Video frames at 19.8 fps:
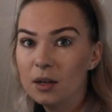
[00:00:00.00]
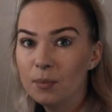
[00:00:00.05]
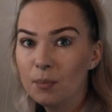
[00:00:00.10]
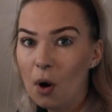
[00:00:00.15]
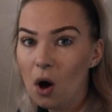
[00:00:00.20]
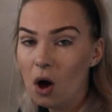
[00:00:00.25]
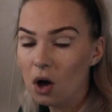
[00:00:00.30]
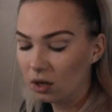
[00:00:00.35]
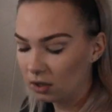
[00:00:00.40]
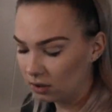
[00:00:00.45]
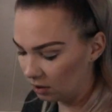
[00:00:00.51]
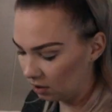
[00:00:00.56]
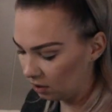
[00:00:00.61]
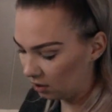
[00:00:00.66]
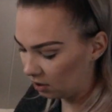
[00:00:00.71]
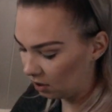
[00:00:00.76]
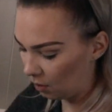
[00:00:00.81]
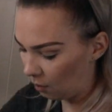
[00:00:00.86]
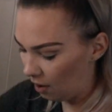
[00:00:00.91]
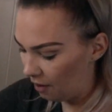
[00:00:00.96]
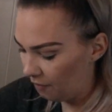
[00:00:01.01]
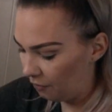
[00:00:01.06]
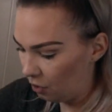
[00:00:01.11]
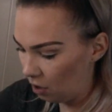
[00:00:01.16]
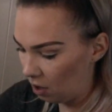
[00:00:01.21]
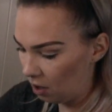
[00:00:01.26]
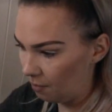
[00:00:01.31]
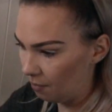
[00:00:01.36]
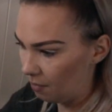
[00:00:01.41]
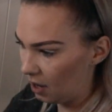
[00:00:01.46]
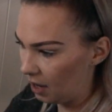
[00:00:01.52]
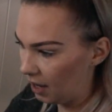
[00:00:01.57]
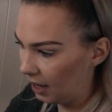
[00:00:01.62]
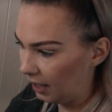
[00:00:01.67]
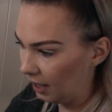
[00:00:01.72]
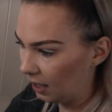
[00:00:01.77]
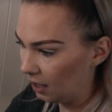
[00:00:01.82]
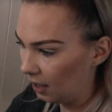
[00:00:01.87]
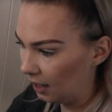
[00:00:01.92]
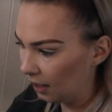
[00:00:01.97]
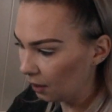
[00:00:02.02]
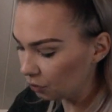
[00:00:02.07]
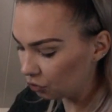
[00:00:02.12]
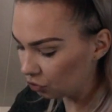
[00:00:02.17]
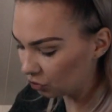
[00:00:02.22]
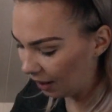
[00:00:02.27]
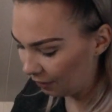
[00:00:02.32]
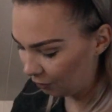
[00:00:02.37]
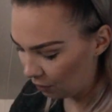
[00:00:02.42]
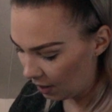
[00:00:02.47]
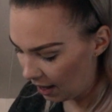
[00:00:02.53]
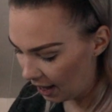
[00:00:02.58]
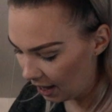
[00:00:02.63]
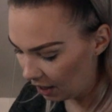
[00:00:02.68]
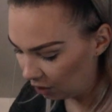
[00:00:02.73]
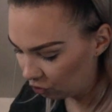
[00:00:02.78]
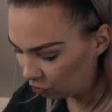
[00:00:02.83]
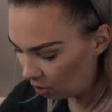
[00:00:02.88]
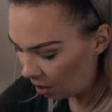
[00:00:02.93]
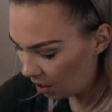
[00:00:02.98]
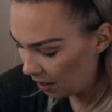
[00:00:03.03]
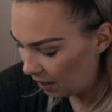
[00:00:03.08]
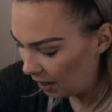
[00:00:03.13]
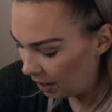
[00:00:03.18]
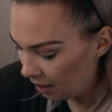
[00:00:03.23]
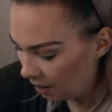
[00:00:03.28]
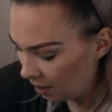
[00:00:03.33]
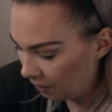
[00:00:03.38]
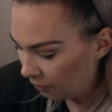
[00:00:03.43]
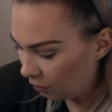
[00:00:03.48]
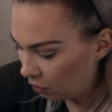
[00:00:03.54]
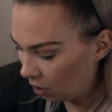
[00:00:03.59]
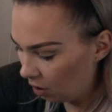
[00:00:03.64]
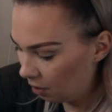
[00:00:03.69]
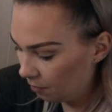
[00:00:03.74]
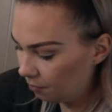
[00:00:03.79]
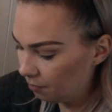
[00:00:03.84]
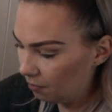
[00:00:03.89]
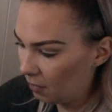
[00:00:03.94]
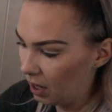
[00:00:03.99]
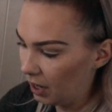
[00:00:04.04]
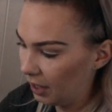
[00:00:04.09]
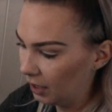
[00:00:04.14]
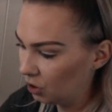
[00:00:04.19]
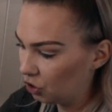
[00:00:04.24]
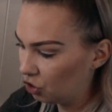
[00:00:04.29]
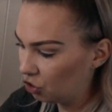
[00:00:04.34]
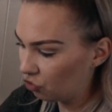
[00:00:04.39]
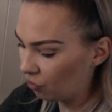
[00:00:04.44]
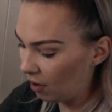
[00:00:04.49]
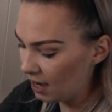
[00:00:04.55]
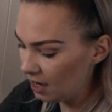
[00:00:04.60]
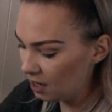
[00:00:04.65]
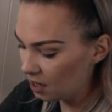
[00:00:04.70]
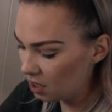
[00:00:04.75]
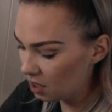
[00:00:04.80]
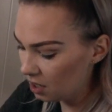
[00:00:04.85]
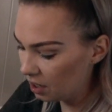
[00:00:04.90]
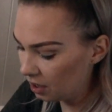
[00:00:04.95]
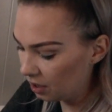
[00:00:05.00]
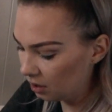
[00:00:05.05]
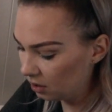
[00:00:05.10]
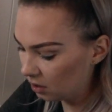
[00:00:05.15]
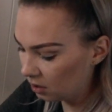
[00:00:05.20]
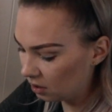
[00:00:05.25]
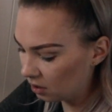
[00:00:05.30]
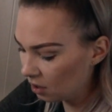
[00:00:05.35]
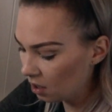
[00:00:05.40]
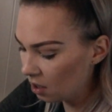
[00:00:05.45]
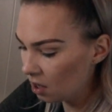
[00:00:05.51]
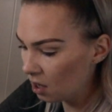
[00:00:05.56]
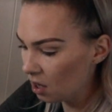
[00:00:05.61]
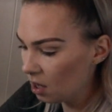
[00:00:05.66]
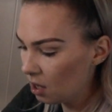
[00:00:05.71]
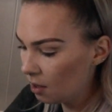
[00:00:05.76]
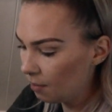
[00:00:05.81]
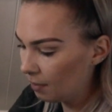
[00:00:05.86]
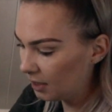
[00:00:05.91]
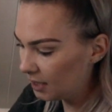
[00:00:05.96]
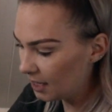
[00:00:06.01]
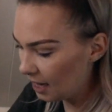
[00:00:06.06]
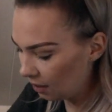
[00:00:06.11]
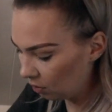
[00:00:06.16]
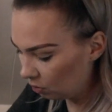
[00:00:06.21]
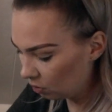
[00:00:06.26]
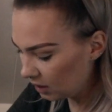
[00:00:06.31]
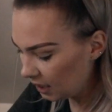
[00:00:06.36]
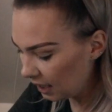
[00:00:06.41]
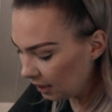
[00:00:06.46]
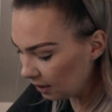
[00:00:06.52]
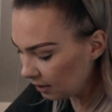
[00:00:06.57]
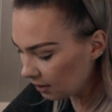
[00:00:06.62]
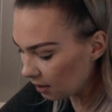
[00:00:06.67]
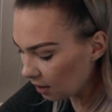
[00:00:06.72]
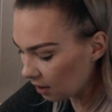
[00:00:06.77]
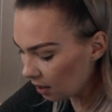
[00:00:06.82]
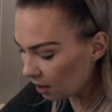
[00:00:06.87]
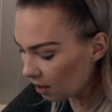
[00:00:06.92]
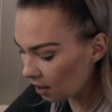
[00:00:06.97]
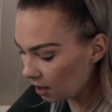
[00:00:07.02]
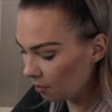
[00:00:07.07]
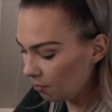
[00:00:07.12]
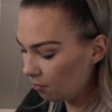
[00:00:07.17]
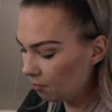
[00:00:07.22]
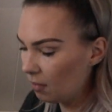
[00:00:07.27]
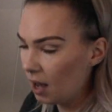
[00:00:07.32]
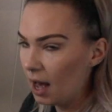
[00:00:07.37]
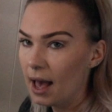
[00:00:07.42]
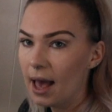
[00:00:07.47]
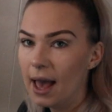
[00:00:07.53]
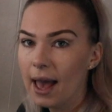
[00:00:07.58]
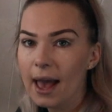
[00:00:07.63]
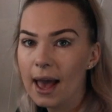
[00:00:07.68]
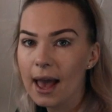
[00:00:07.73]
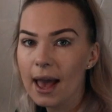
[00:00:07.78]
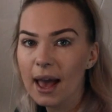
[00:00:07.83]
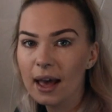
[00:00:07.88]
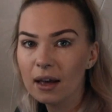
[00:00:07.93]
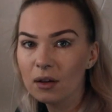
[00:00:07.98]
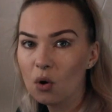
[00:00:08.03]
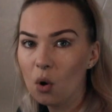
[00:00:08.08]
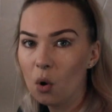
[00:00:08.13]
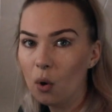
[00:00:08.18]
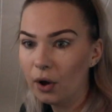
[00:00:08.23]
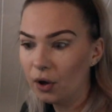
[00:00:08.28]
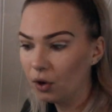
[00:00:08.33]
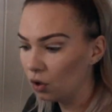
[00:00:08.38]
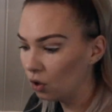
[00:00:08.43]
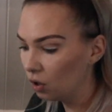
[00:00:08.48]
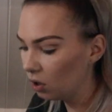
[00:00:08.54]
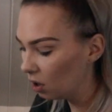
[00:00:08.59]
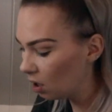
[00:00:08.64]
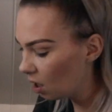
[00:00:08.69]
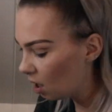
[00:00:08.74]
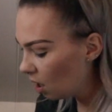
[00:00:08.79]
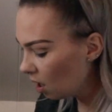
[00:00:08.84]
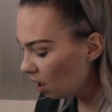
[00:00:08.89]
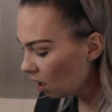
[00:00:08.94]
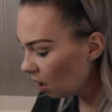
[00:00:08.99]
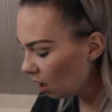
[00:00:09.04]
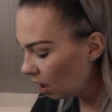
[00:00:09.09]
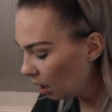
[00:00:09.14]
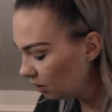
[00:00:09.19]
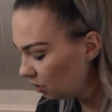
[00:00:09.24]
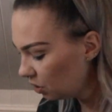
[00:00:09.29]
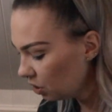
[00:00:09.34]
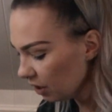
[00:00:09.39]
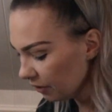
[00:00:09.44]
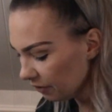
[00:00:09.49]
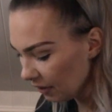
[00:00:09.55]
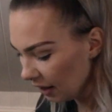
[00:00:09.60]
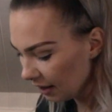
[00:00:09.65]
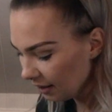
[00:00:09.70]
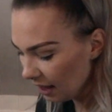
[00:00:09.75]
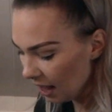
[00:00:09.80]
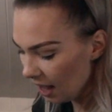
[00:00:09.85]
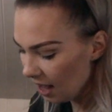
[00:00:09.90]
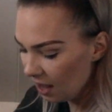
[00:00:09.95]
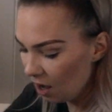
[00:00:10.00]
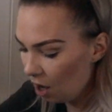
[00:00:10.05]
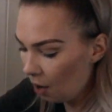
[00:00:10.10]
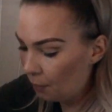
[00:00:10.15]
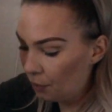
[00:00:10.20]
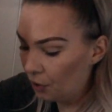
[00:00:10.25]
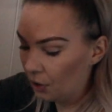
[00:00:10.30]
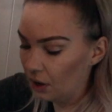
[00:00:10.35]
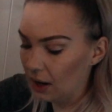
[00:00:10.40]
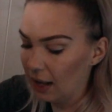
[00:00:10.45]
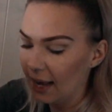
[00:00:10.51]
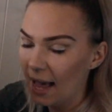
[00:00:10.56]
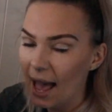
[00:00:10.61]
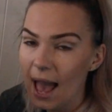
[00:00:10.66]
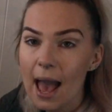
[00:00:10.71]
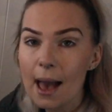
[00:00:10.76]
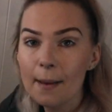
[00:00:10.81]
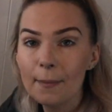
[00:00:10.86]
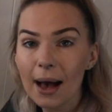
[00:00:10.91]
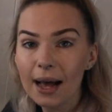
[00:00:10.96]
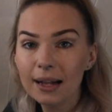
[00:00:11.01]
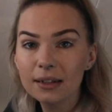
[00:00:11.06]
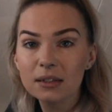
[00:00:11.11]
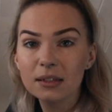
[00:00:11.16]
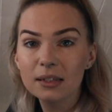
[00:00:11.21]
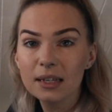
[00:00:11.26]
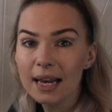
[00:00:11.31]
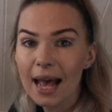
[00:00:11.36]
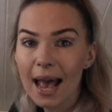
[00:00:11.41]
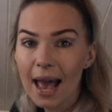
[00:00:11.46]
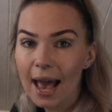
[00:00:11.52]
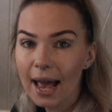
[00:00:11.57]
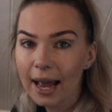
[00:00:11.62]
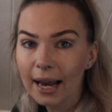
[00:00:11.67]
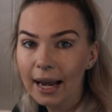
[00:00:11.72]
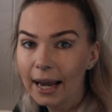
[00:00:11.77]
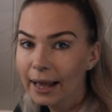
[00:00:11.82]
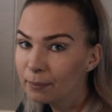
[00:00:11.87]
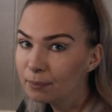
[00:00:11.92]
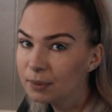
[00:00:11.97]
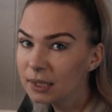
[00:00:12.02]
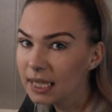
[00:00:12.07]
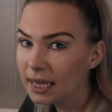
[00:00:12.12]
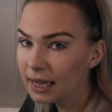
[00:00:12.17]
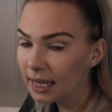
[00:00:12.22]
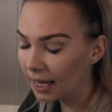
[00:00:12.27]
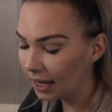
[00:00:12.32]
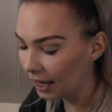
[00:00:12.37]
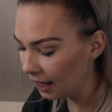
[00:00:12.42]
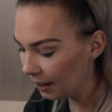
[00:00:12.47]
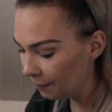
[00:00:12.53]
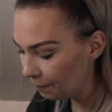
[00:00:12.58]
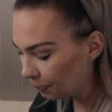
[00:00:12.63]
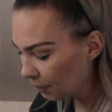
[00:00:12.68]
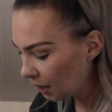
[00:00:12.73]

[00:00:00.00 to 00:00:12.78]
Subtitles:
box. So I've got my little travel hair dryer, I've got my straighteners, my tangle teaser, my hair oil and stuff like that. I'll put like hair bands and hair clips in there.